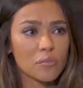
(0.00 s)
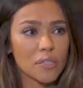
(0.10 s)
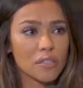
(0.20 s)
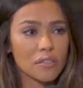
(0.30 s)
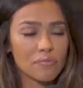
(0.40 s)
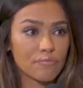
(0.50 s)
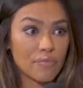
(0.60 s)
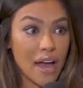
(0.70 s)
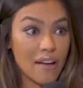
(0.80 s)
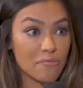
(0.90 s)
We didn't
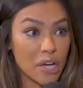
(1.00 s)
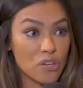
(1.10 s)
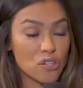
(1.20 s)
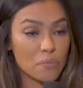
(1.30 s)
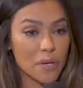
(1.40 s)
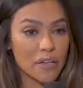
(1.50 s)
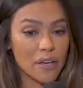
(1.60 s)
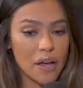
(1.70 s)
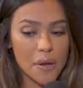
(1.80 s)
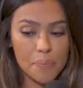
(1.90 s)
have much, but
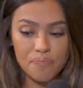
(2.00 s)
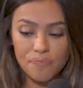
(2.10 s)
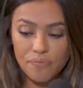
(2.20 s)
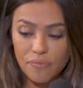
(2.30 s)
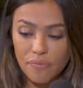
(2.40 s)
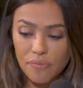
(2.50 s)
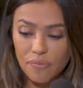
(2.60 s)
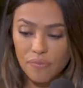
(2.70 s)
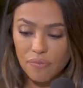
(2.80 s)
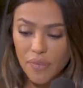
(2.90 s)
um,
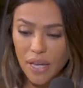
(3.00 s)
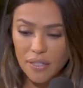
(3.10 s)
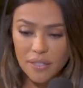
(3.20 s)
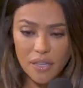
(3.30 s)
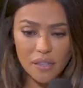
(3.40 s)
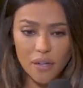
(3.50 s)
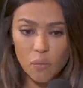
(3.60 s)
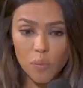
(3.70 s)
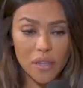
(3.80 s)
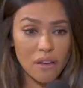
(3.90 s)
they had said
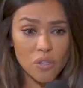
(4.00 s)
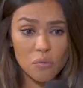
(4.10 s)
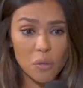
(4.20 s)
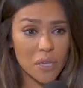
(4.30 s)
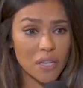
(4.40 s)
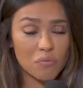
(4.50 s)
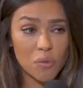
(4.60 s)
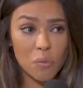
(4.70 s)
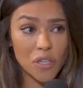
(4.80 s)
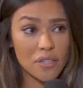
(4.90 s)
like, we love you. We want to,
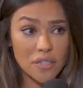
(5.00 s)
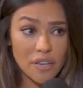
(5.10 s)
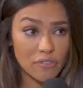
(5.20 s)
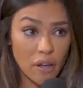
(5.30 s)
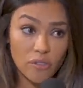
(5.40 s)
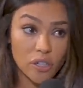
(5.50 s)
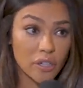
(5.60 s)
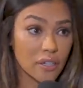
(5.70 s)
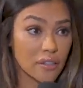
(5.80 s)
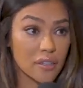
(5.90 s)
we want you to stay forever,
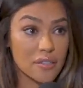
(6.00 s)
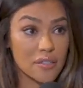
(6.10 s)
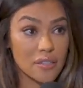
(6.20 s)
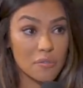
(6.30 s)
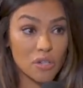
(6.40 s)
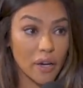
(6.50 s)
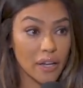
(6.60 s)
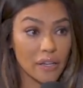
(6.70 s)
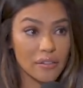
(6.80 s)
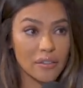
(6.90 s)
and this is going to be
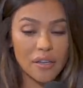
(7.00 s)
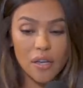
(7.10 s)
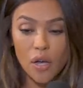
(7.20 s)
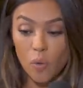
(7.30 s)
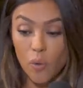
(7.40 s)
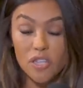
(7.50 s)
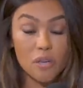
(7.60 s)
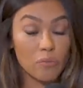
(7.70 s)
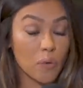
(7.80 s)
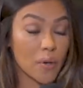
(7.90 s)
great. And one
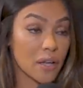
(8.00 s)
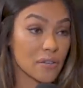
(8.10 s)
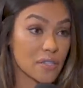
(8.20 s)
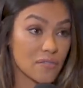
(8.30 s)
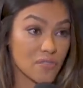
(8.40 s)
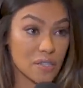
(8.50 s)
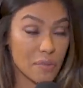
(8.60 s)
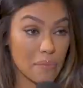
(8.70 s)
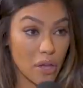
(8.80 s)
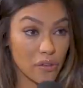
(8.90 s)
summer I went out to
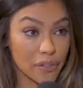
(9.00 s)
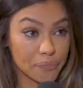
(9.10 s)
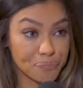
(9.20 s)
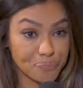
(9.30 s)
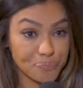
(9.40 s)
visit my mother.